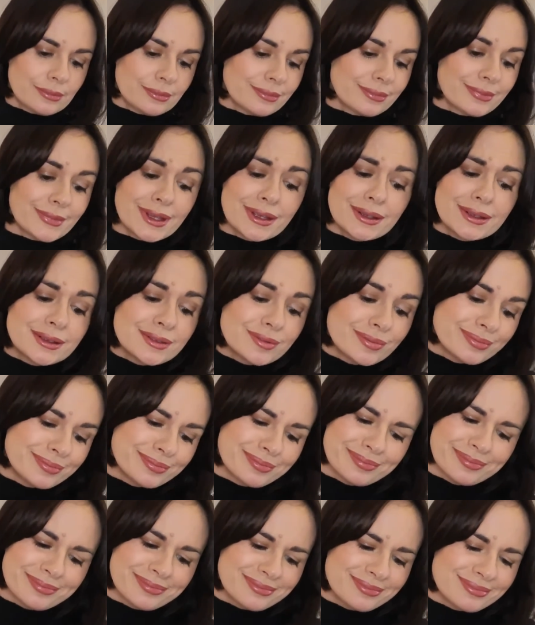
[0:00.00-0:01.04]
Absolutely
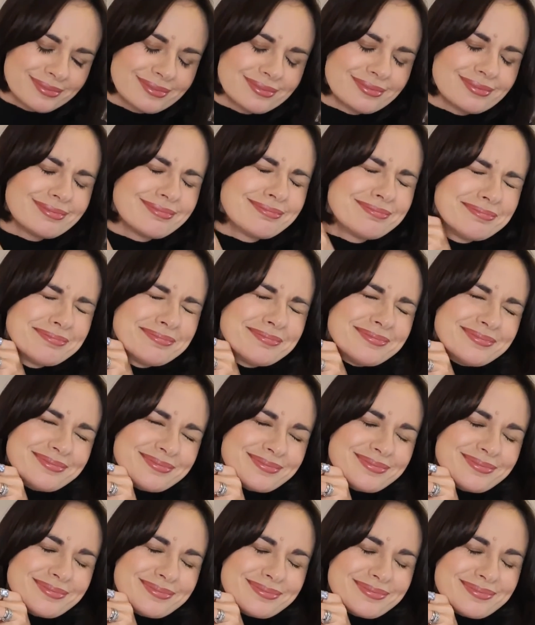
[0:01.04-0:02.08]
winning. Yeah, it's
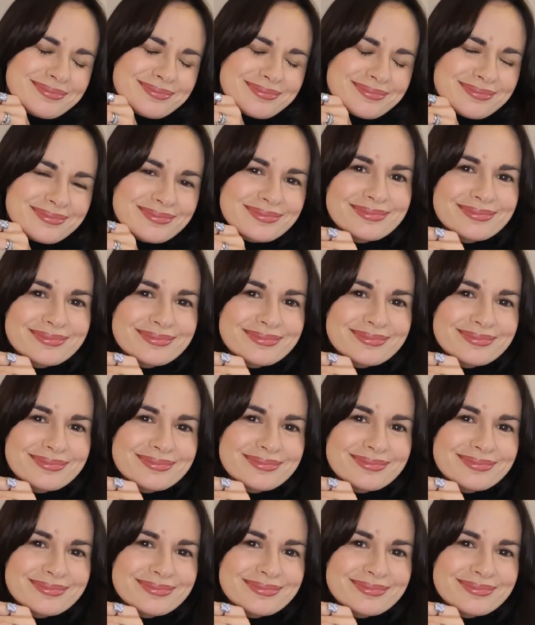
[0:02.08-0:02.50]
beautiful.